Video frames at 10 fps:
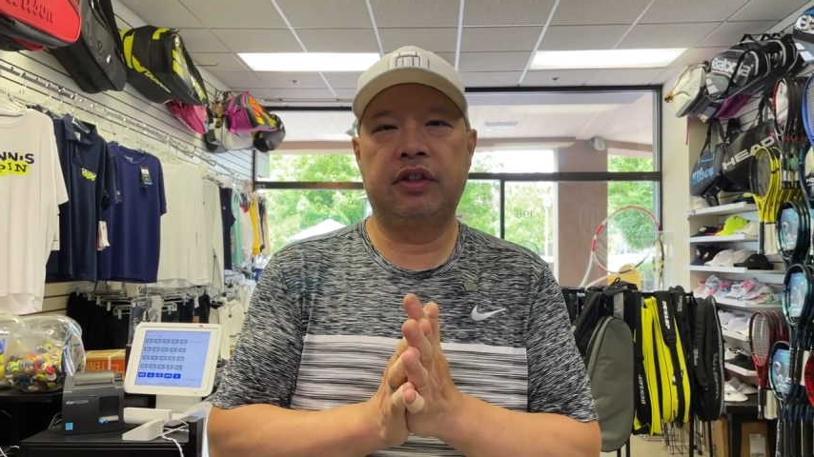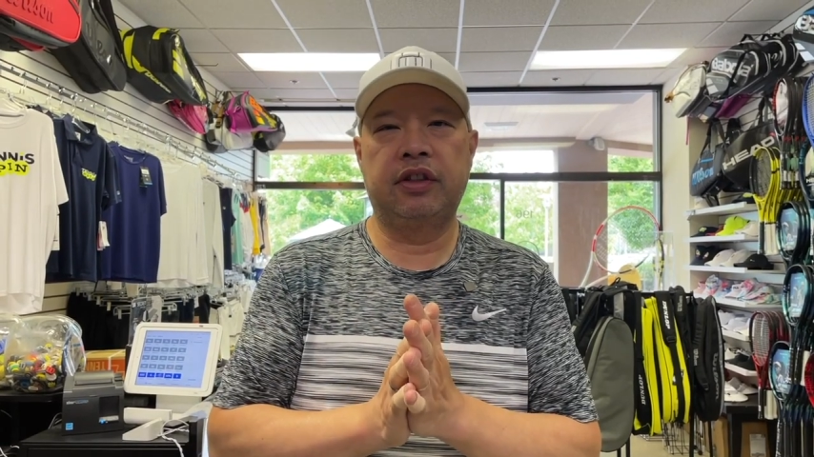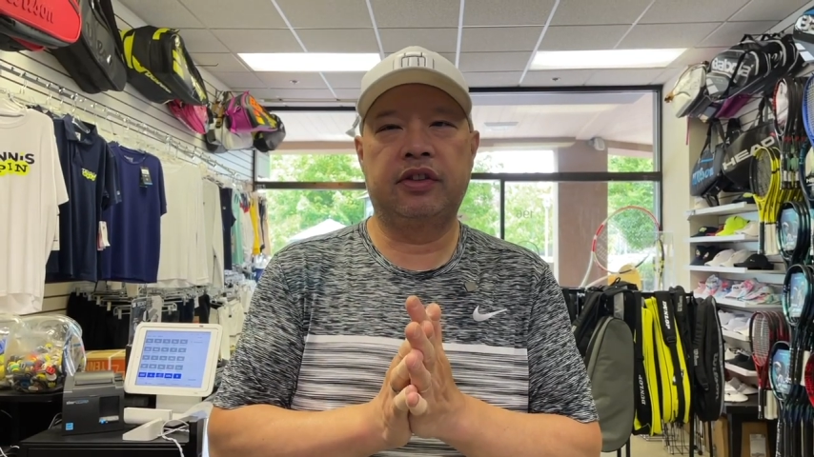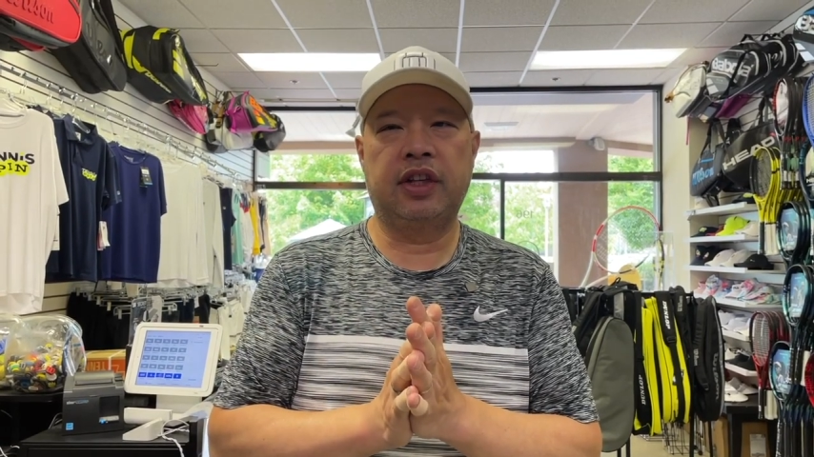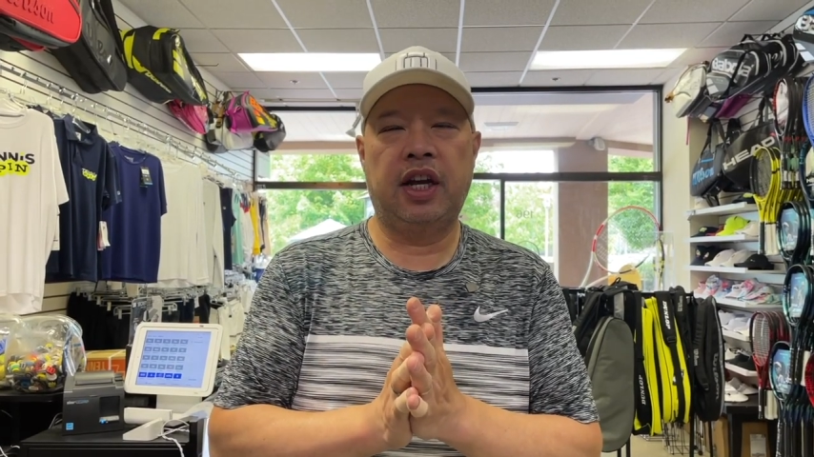
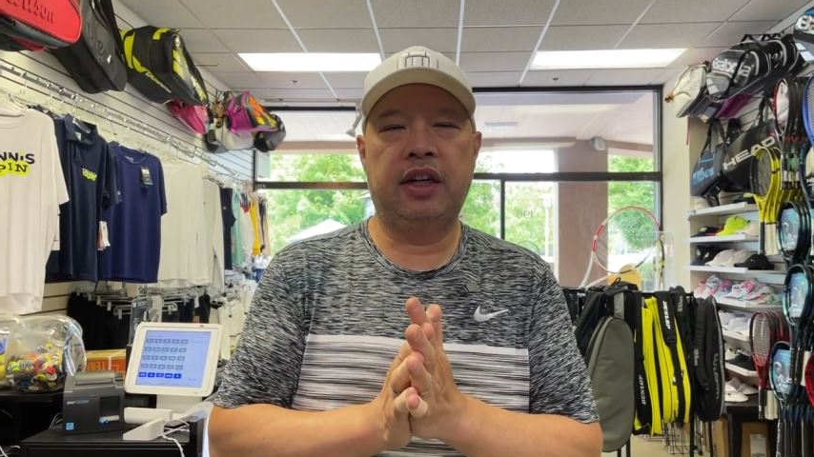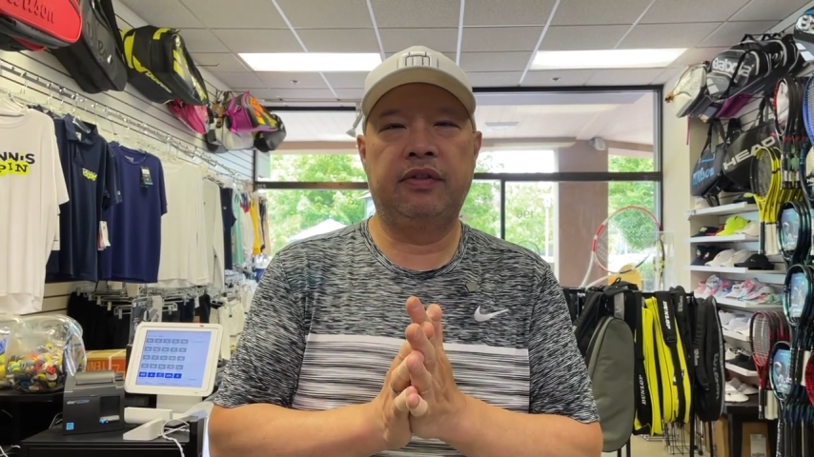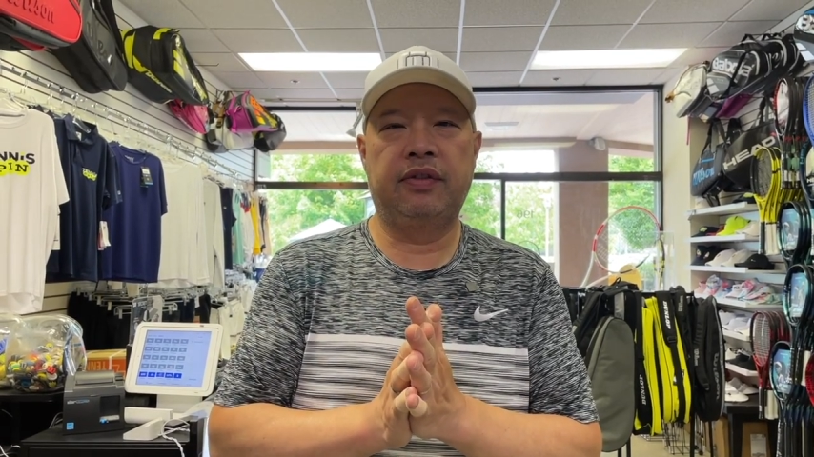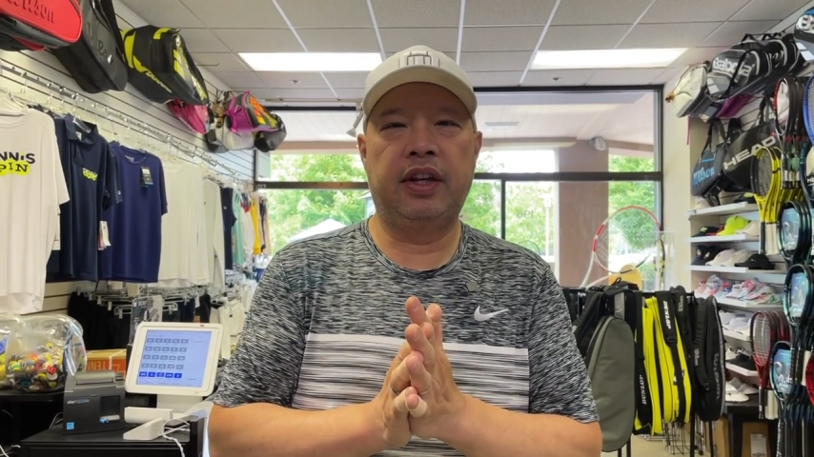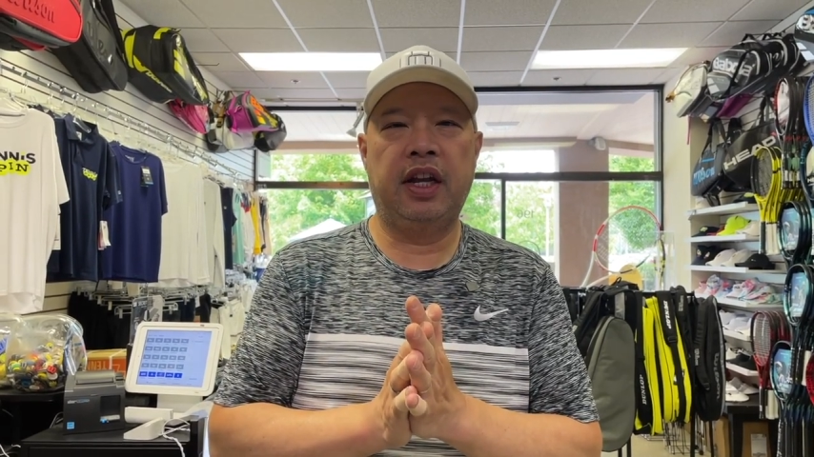is kind
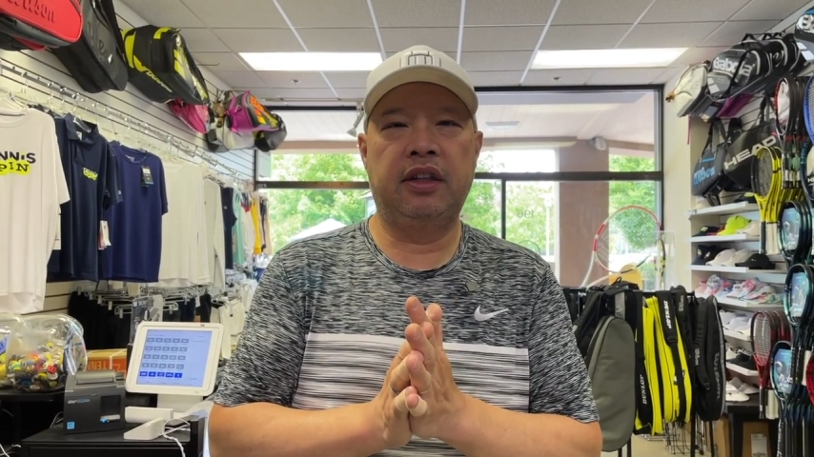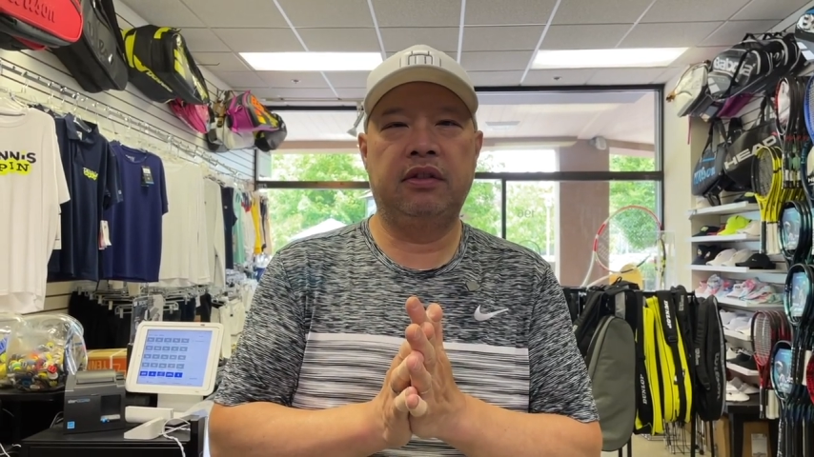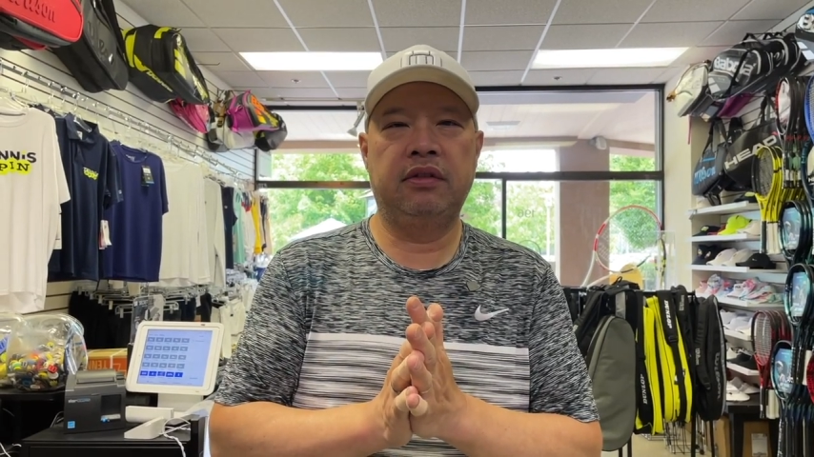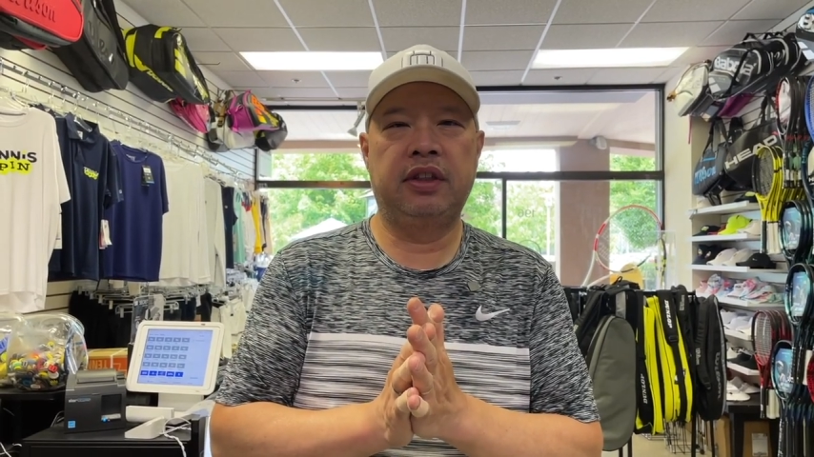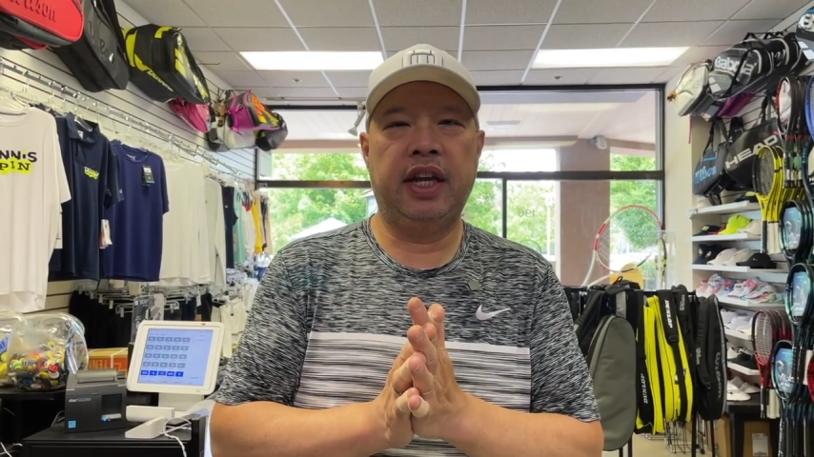of
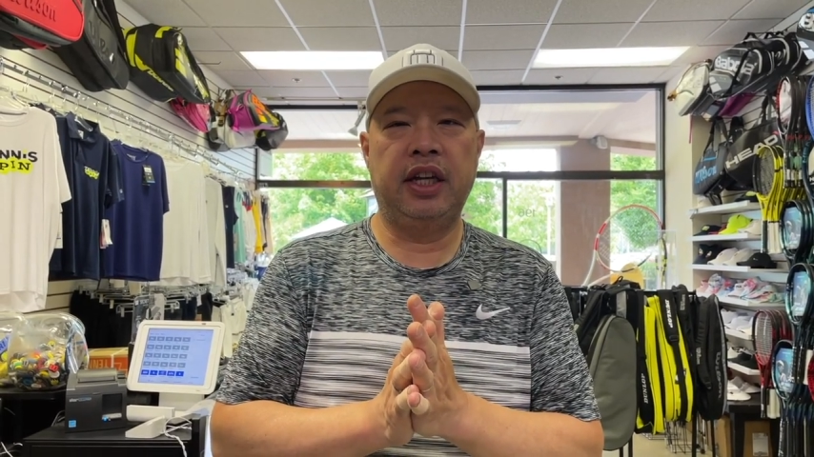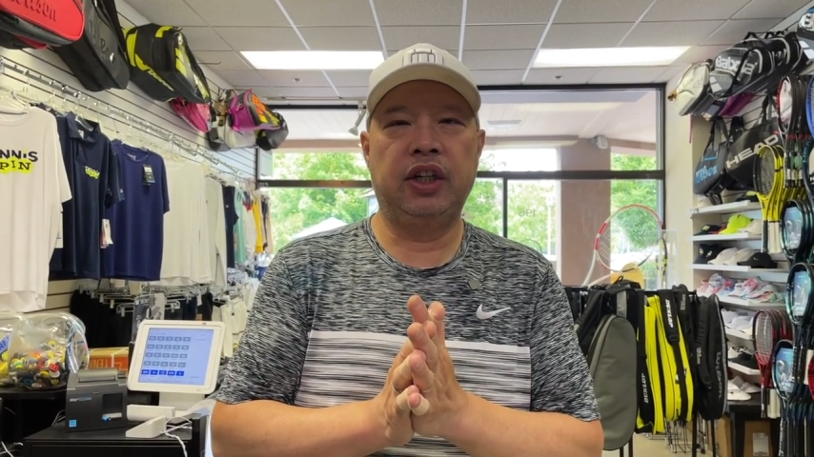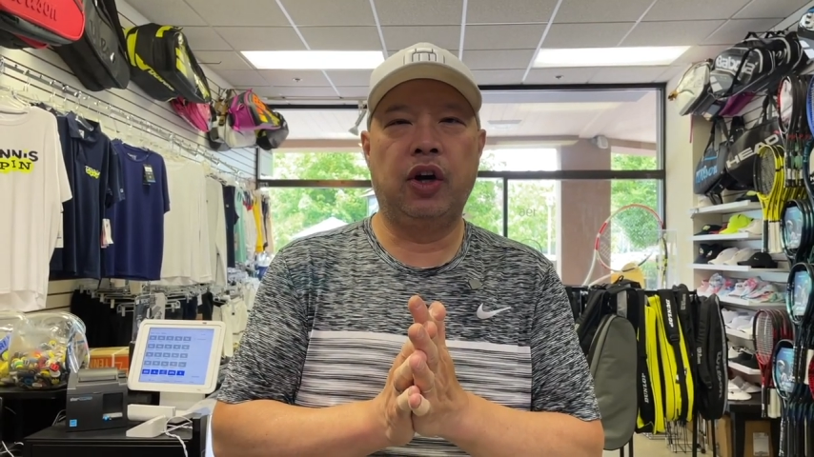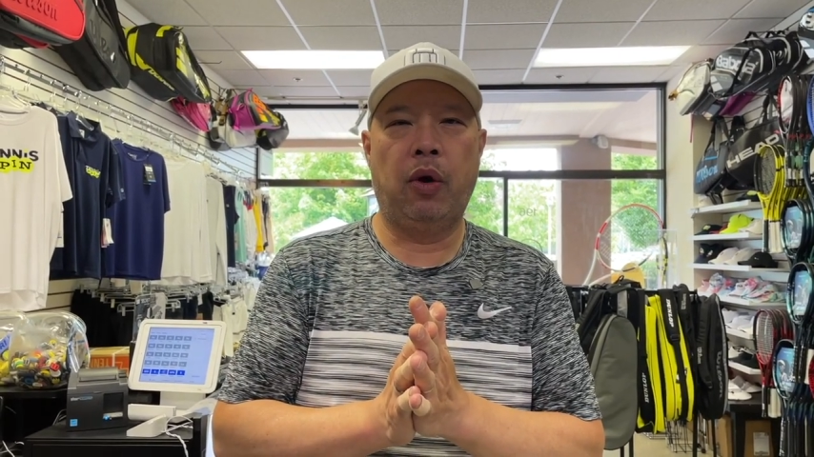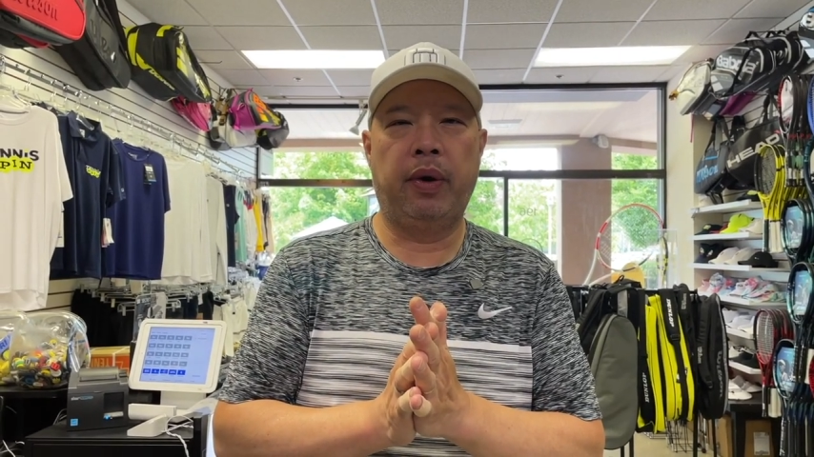getting getting
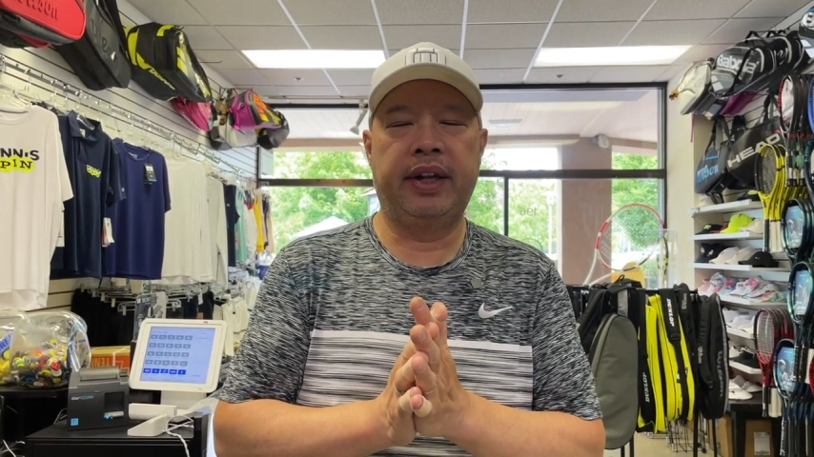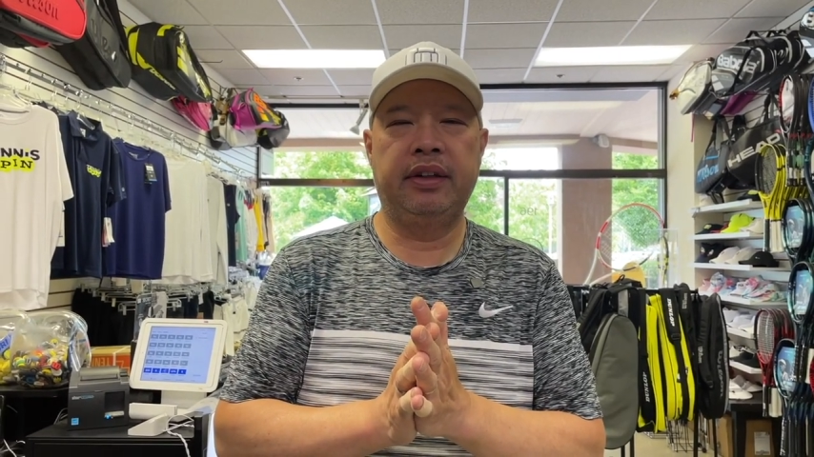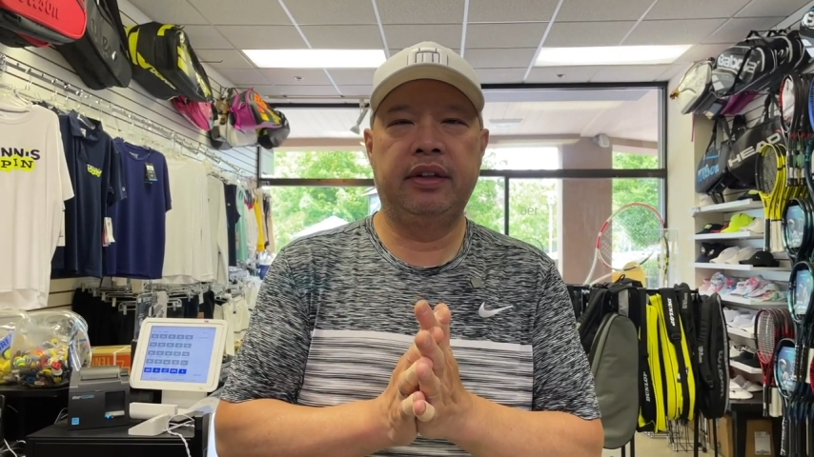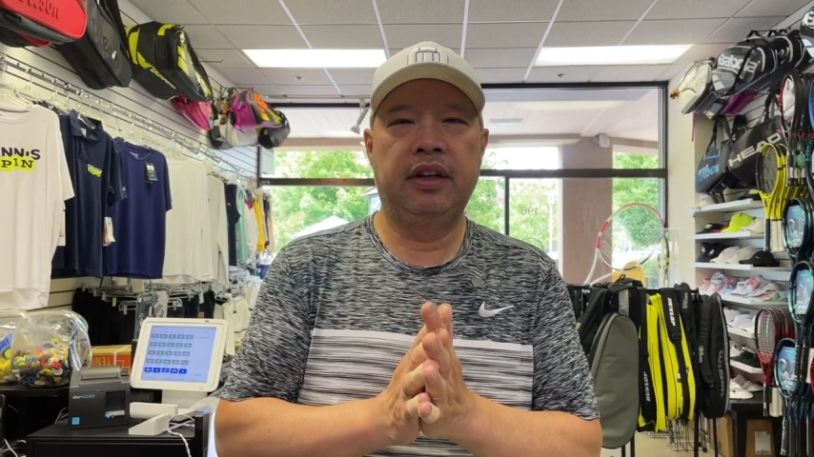going.